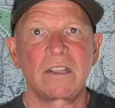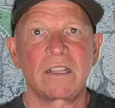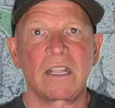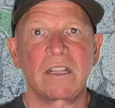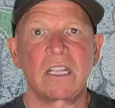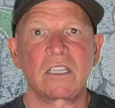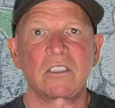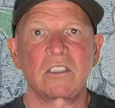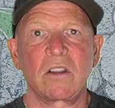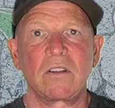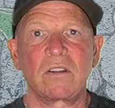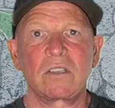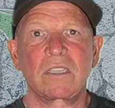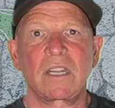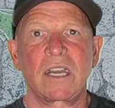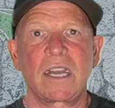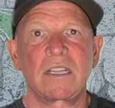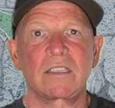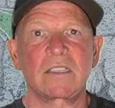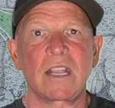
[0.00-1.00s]
Then they show you
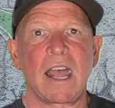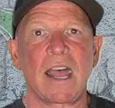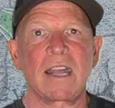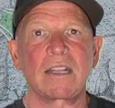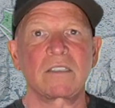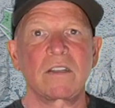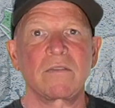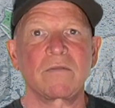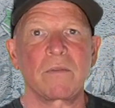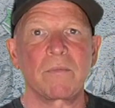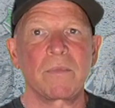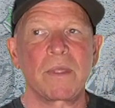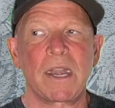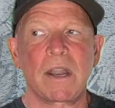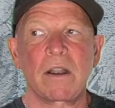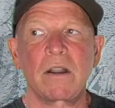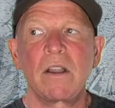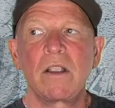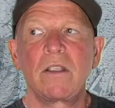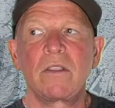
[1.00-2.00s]
today's odds, and from
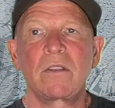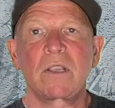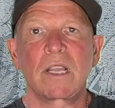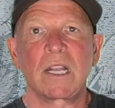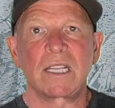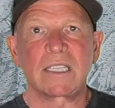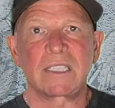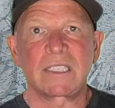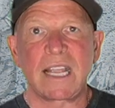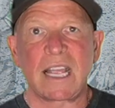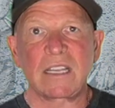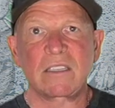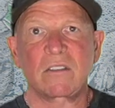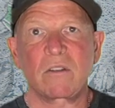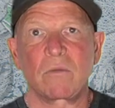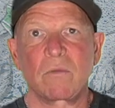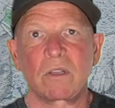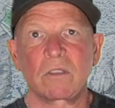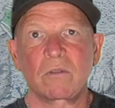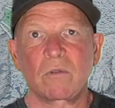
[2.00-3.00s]
there, you can assess
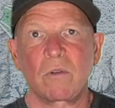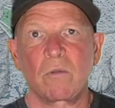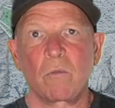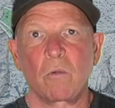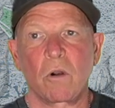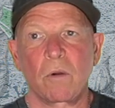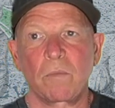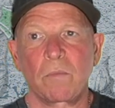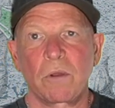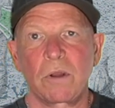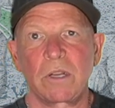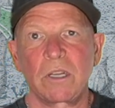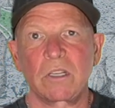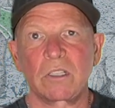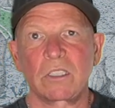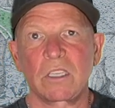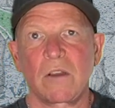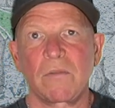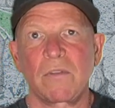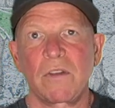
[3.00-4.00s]
the risk reward, putting
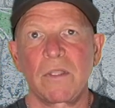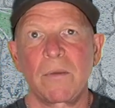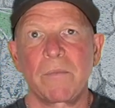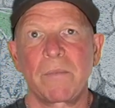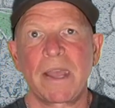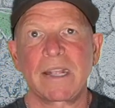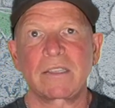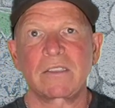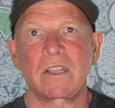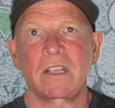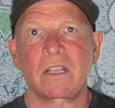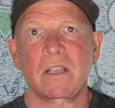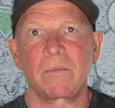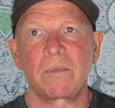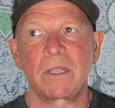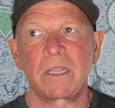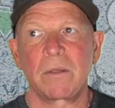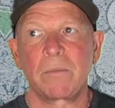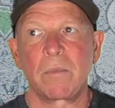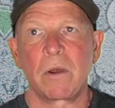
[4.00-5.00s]
yourself on the bets that come
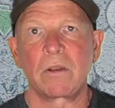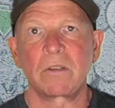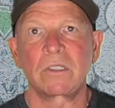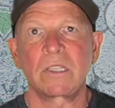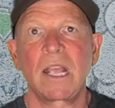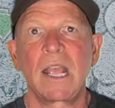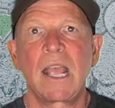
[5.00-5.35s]
in the most